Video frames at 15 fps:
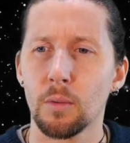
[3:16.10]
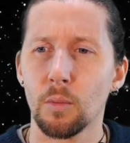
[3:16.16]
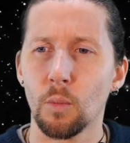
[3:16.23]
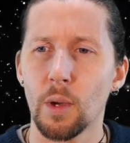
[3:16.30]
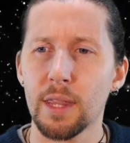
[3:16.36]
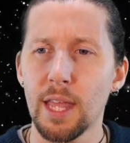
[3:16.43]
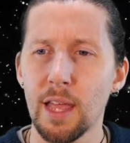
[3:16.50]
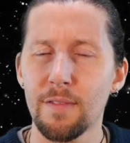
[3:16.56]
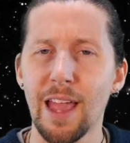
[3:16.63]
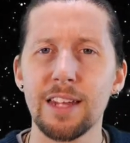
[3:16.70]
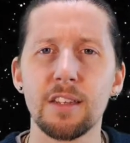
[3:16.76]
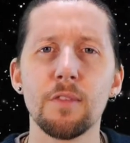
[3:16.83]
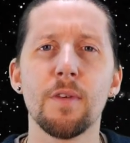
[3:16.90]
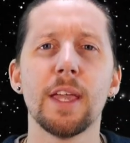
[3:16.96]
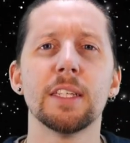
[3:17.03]
when they have
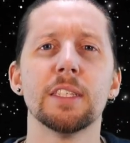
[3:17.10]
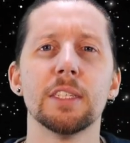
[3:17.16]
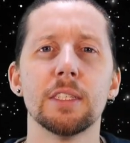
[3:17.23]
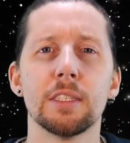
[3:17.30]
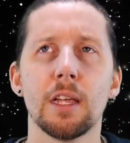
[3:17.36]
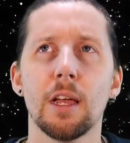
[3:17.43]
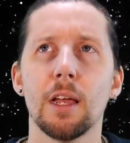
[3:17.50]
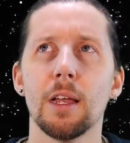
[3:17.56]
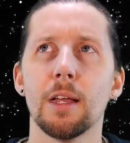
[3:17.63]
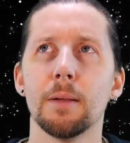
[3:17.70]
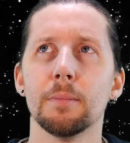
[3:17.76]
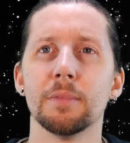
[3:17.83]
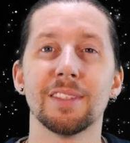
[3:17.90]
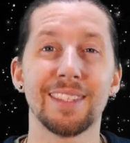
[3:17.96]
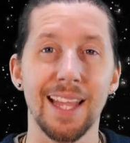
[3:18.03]
activated
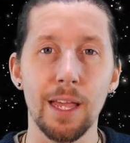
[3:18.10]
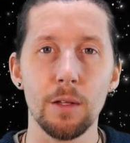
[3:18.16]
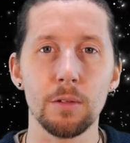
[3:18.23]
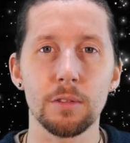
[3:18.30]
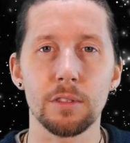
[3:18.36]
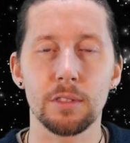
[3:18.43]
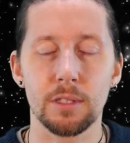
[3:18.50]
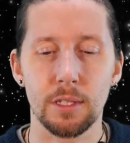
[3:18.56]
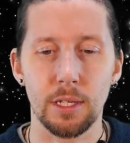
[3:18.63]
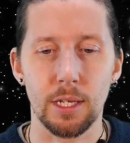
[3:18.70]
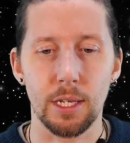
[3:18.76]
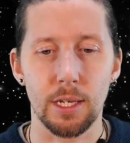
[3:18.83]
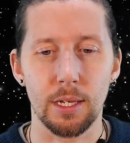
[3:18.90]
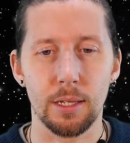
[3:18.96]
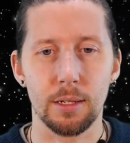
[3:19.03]
cells
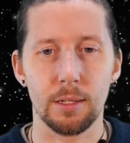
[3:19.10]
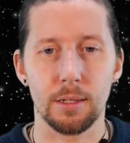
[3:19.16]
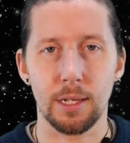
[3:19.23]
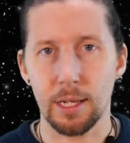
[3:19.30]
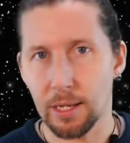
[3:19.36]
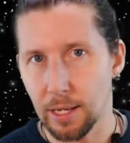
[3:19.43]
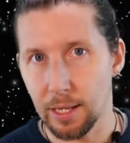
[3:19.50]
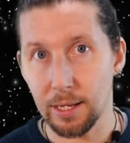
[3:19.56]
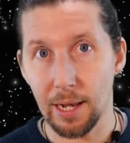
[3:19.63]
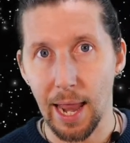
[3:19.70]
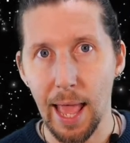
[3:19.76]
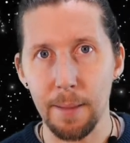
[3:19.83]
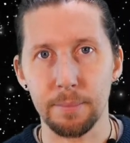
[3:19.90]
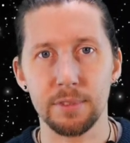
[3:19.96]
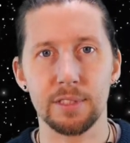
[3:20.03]
in
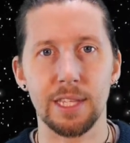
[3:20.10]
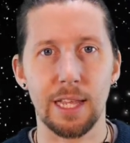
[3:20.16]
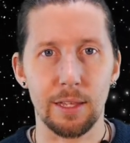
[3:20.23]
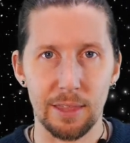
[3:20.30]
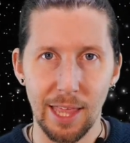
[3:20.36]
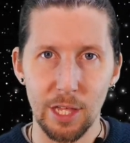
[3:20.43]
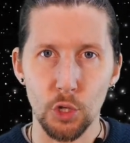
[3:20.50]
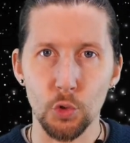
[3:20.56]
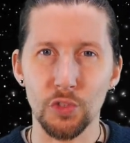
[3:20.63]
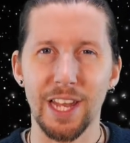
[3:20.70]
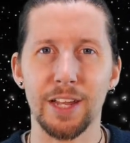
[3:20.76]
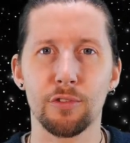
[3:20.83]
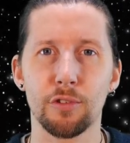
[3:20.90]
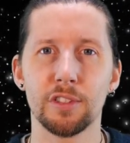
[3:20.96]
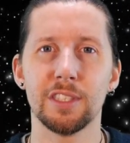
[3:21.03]
labs, they use
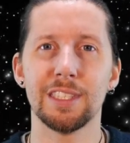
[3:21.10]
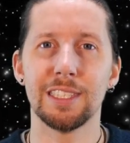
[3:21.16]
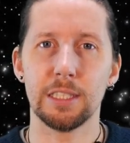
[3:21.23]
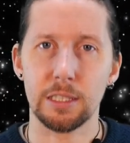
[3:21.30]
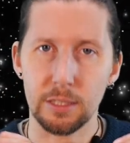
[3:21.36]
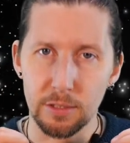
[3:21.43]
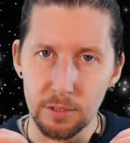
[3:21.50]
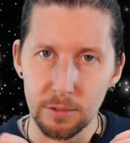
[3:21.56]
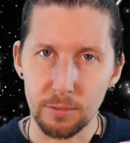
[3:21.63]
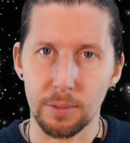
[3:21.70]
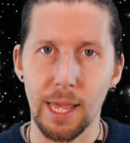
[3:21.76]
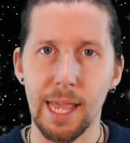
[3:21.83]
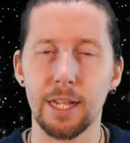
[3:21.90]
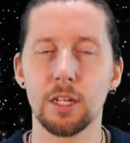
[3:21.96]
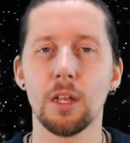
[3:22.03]
electricity to
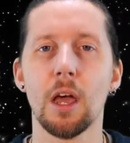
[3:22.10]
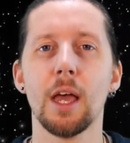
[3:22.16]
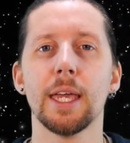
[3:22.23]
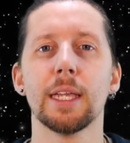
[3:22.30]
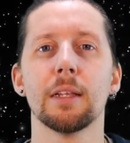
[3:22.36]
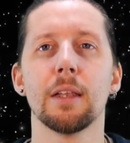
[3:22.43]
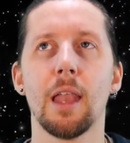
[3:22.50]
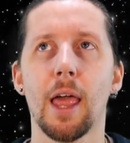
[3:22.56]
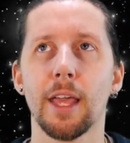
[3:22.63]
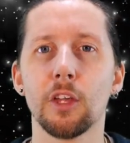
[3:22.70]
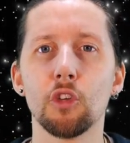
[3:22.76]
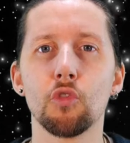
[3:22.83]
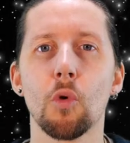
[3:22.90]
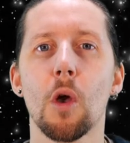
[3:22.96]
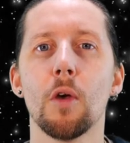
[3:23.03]
ignite
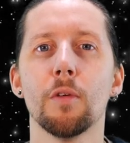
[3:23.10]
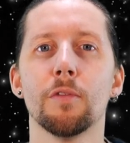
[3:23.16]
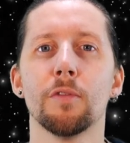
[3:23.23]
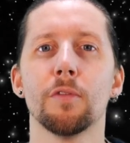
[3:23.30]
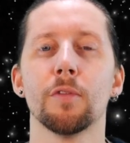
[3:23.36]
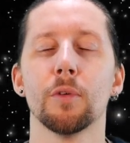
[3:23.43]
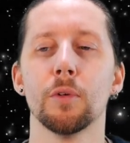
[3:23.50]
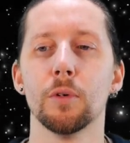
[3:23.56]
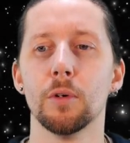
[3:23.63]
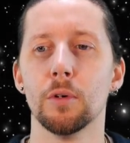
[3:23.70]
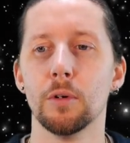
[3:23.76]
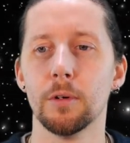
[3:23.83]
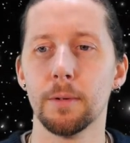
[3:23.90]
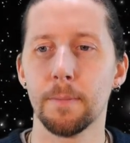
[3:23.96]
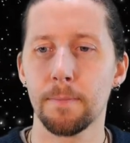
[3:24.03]
like growth
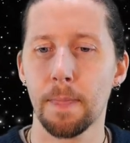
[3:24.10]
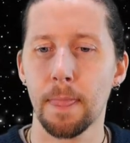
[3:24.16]
or